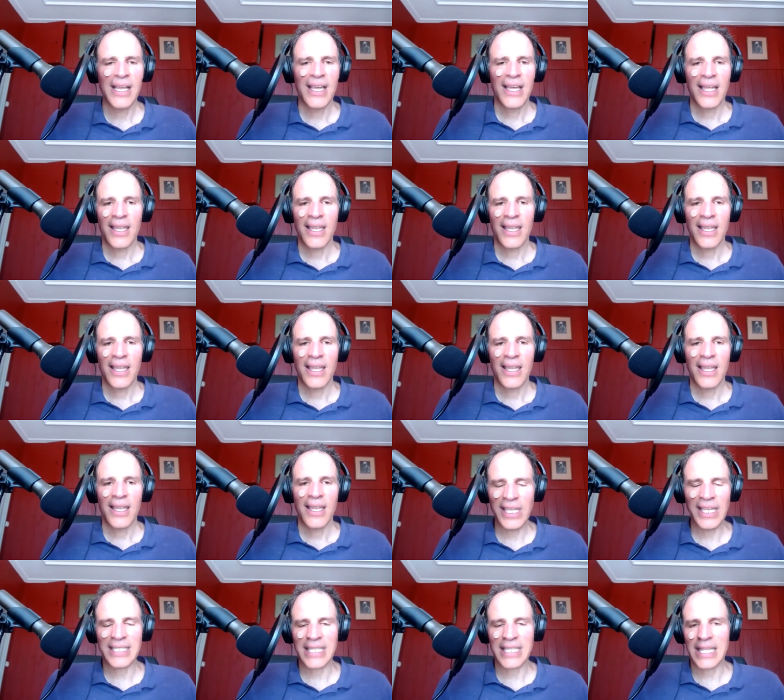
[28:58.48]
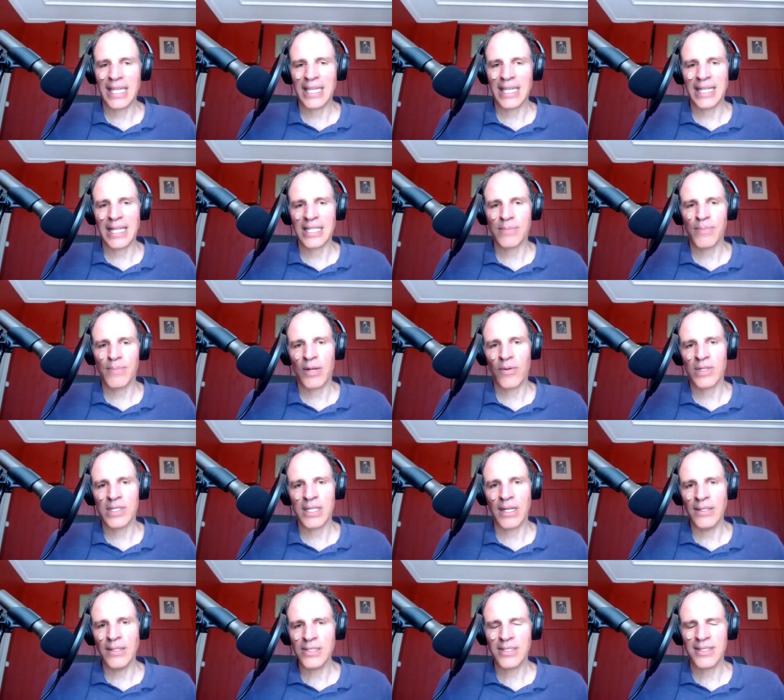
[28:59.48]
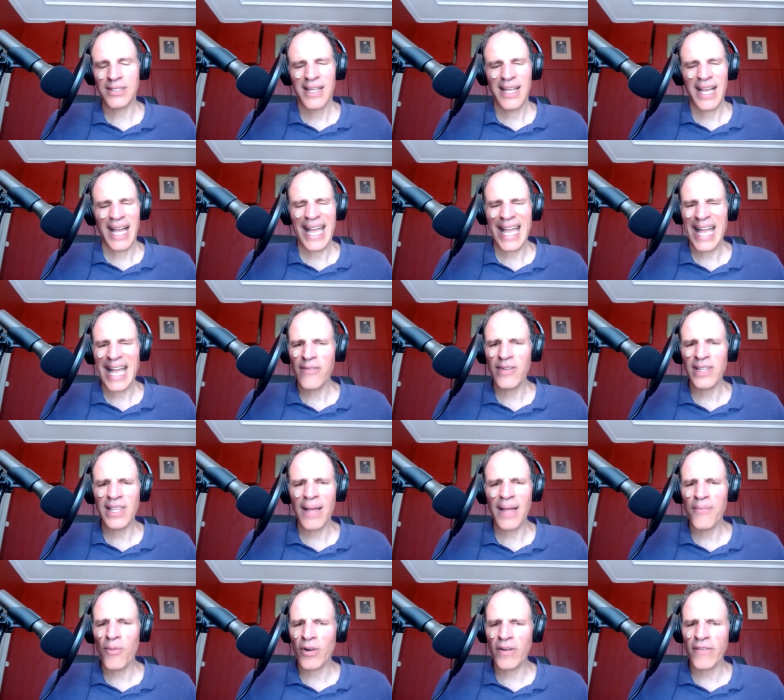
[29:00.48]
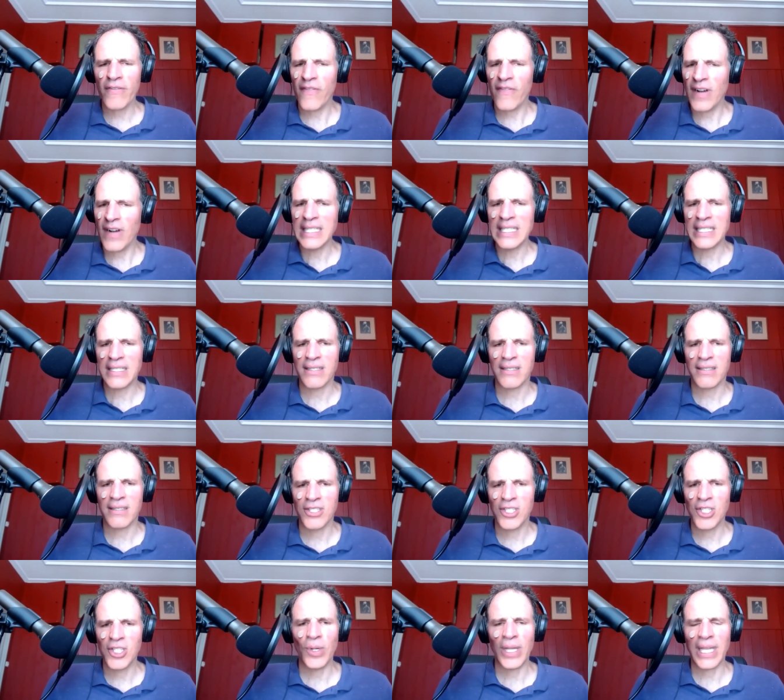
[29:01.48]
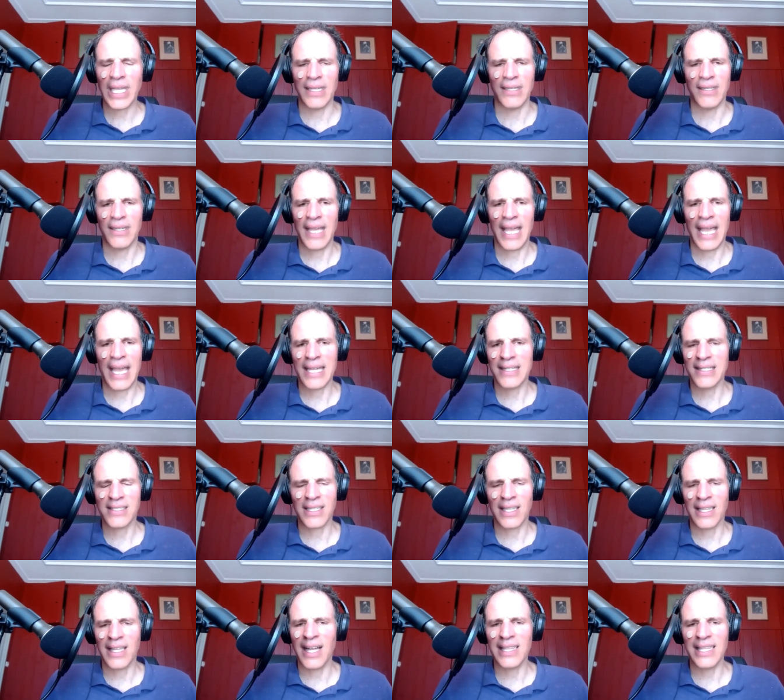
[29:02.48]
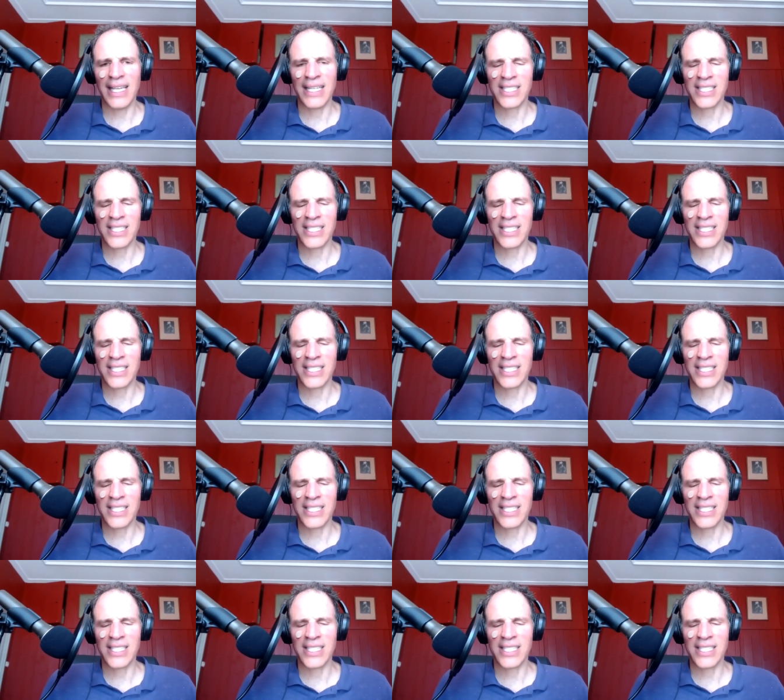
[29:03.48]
not only because I think it gets better results, I have a lot more fun doing it and it's a lot less